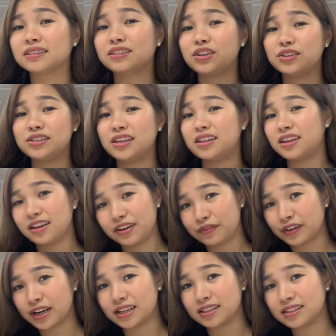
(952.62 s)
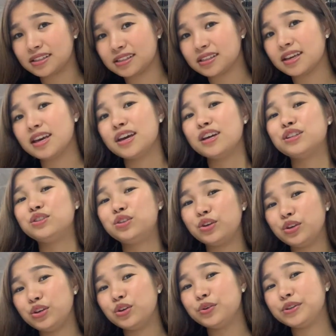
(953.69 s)
Do you see the difference? Do
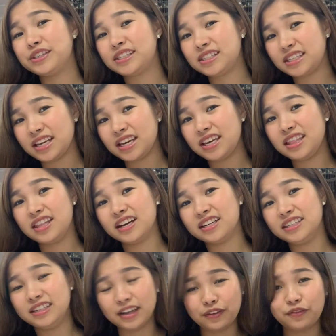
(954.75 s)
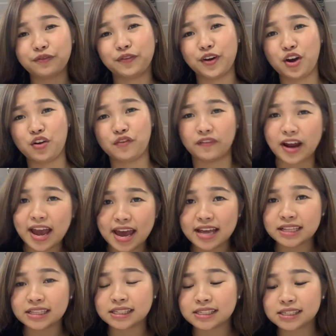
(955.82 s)
you see the
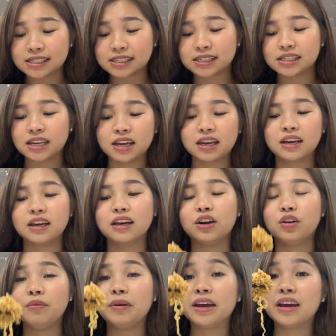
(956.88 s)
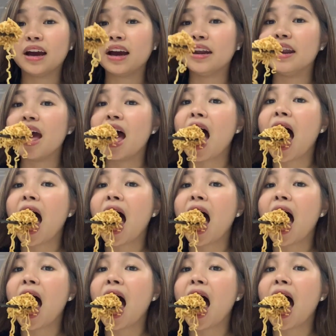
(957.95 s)
difference? Oh my God.